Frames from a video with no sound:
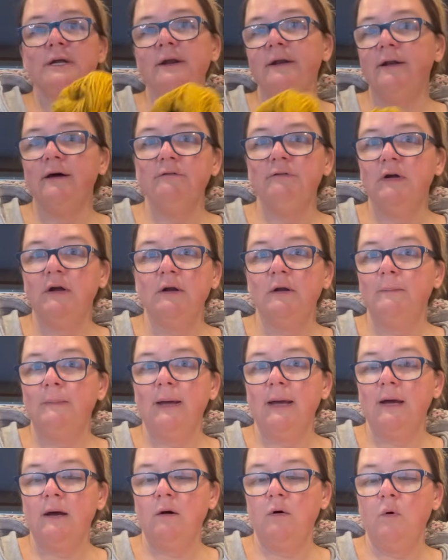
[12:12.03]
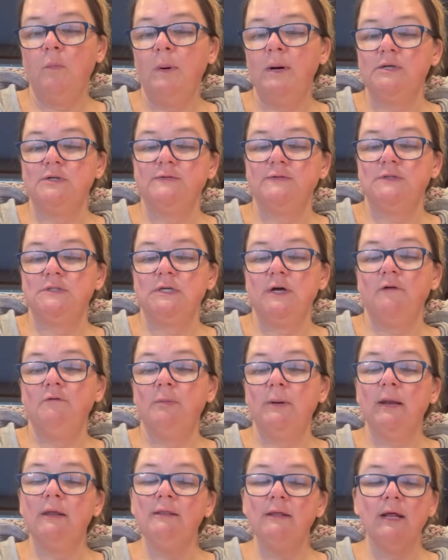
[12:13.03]
enough here to make a whole bunch of stuff, but
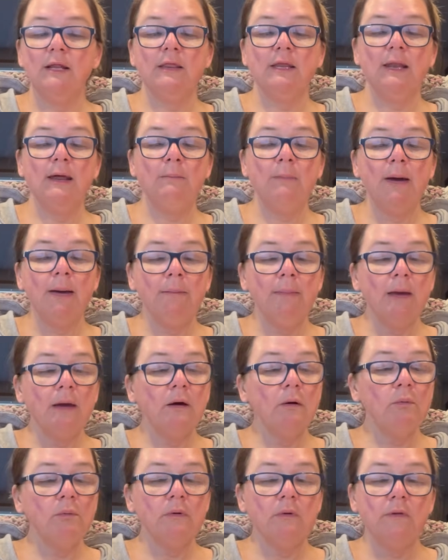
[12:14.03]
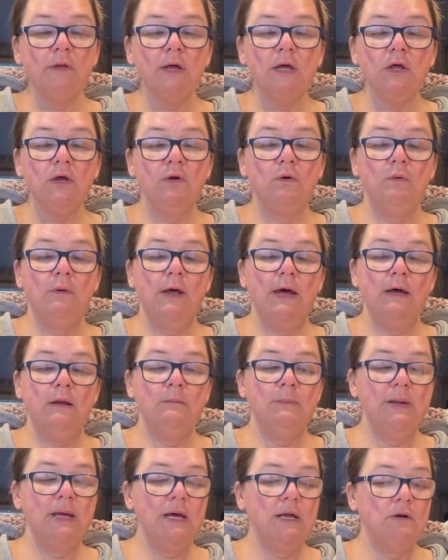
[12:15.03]
I think that I might make a really cute
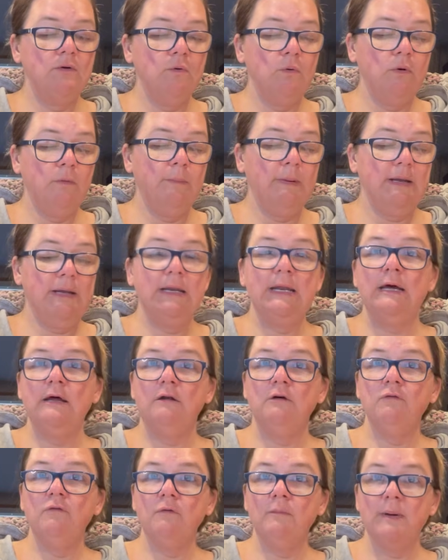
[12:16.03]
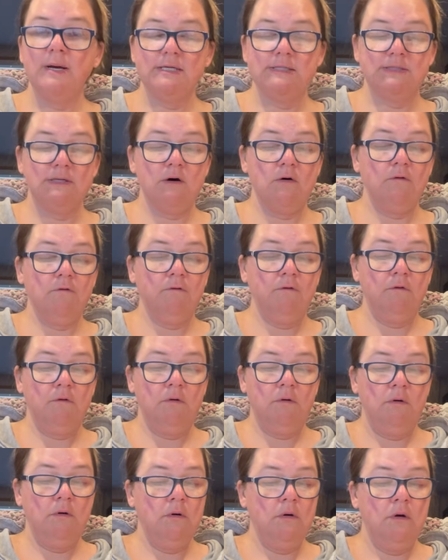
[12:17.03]
headband or bandana for myself.
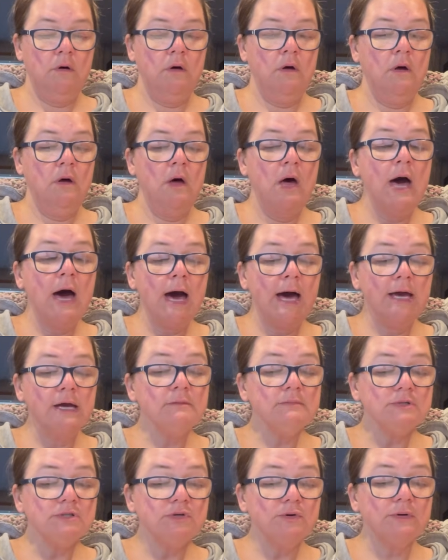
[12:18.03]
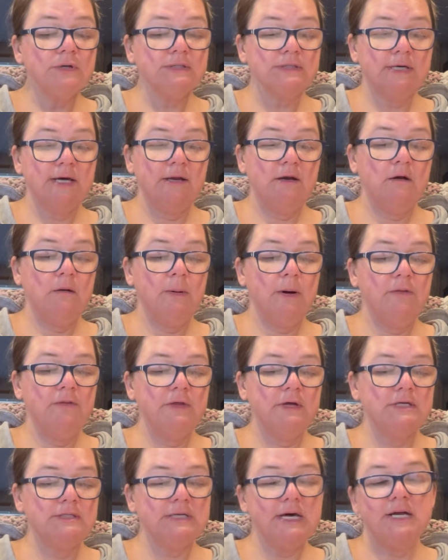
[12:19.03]
I am so excited about
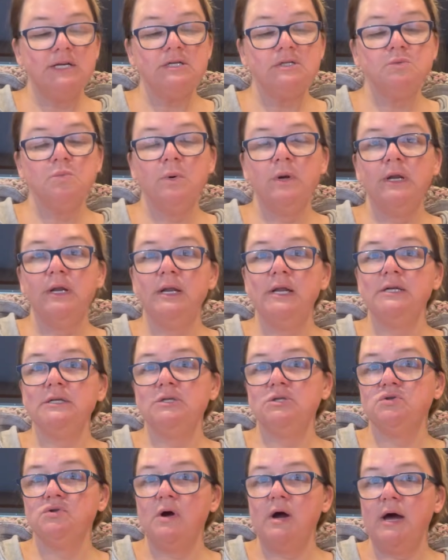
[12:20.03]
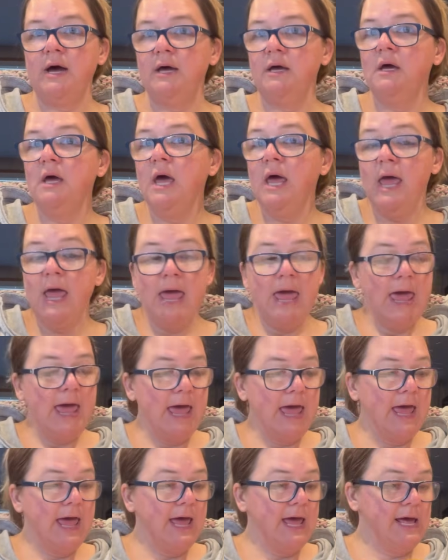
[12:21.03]
this. I just wanted it to try
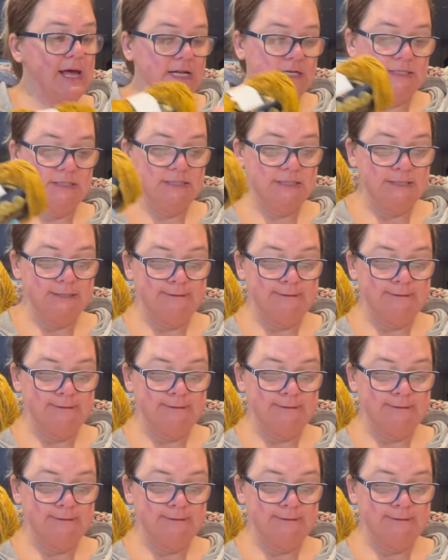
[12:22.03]
and